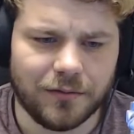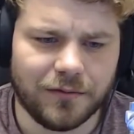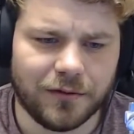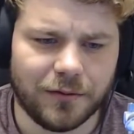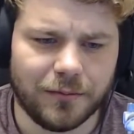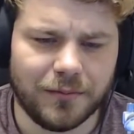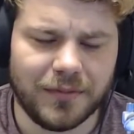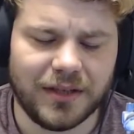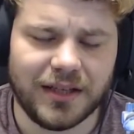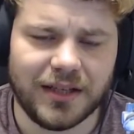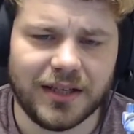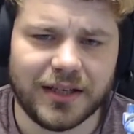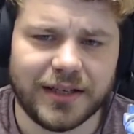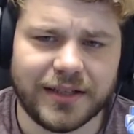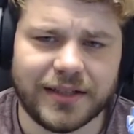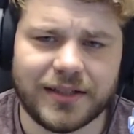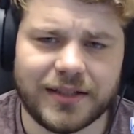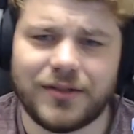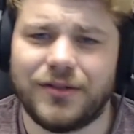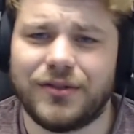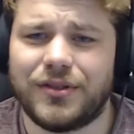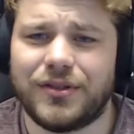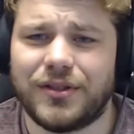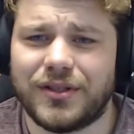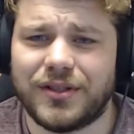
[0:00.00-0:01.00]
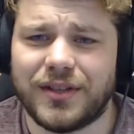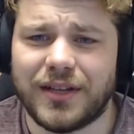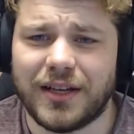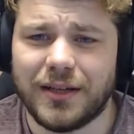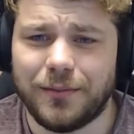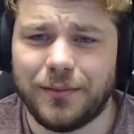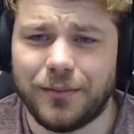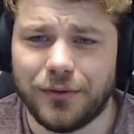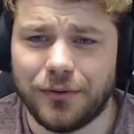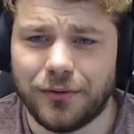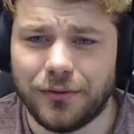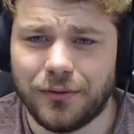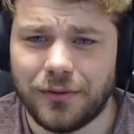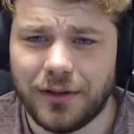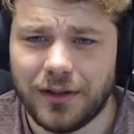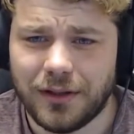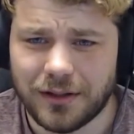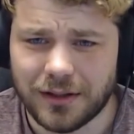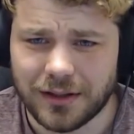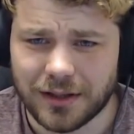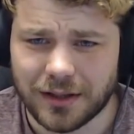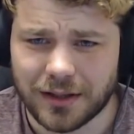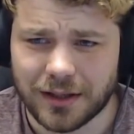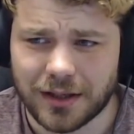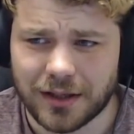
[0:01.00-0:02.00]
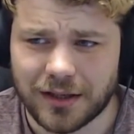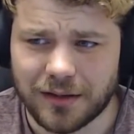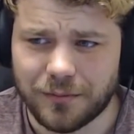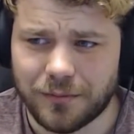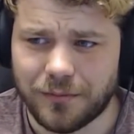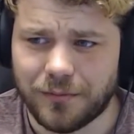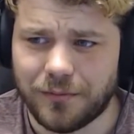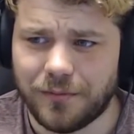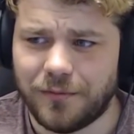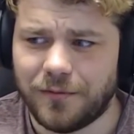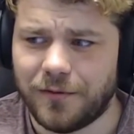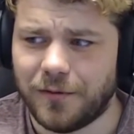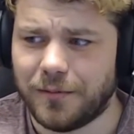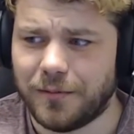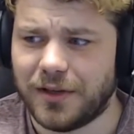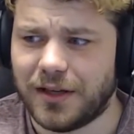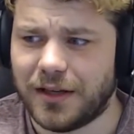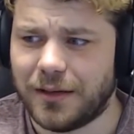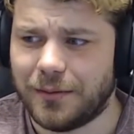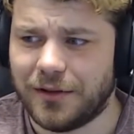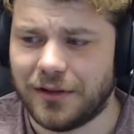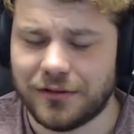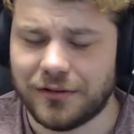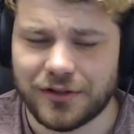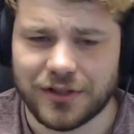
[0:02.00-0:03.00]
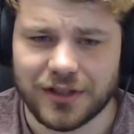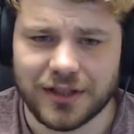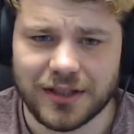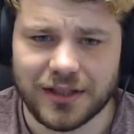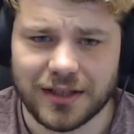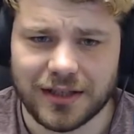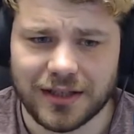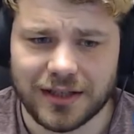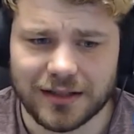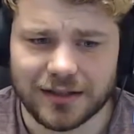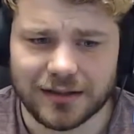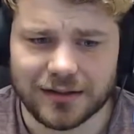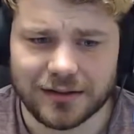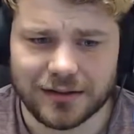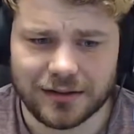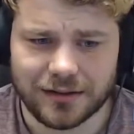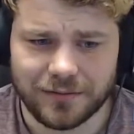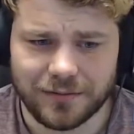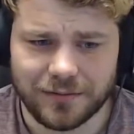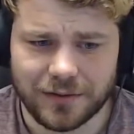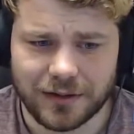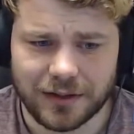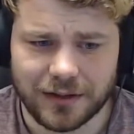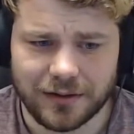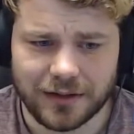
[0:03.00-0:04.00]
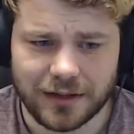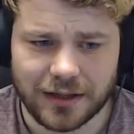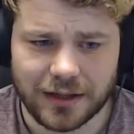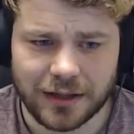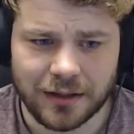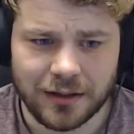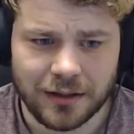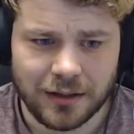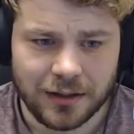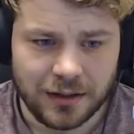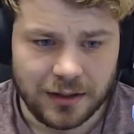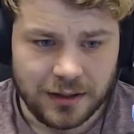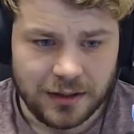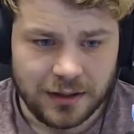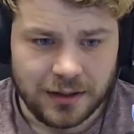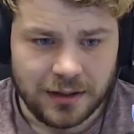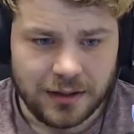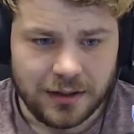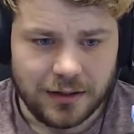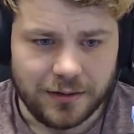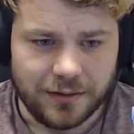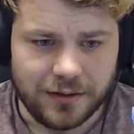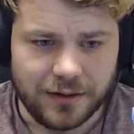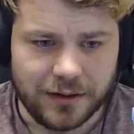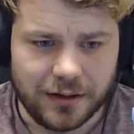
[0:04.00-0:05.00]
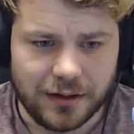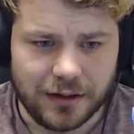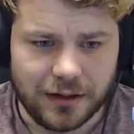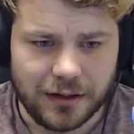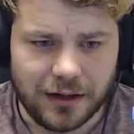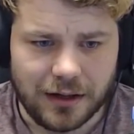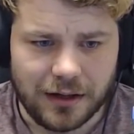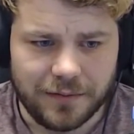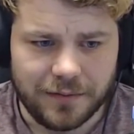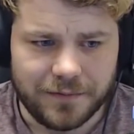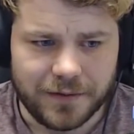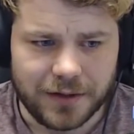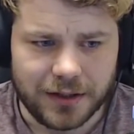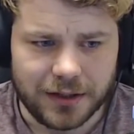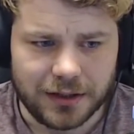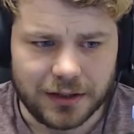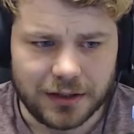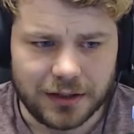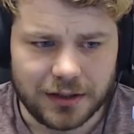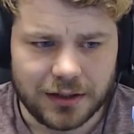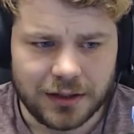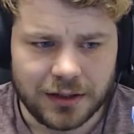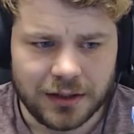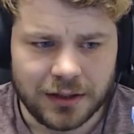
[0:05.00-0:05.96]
For me, it's such a staple from the MLG days and stuff like that, that I think